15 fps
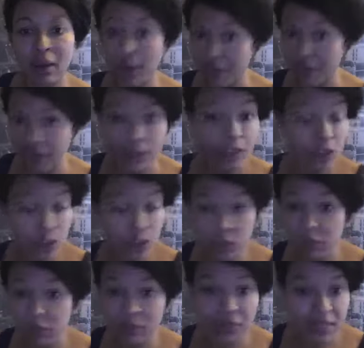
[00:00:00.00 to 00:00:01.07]
and then I can
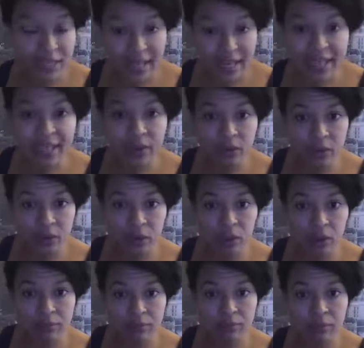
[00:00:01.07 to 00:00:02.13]
choose whether to take it or not.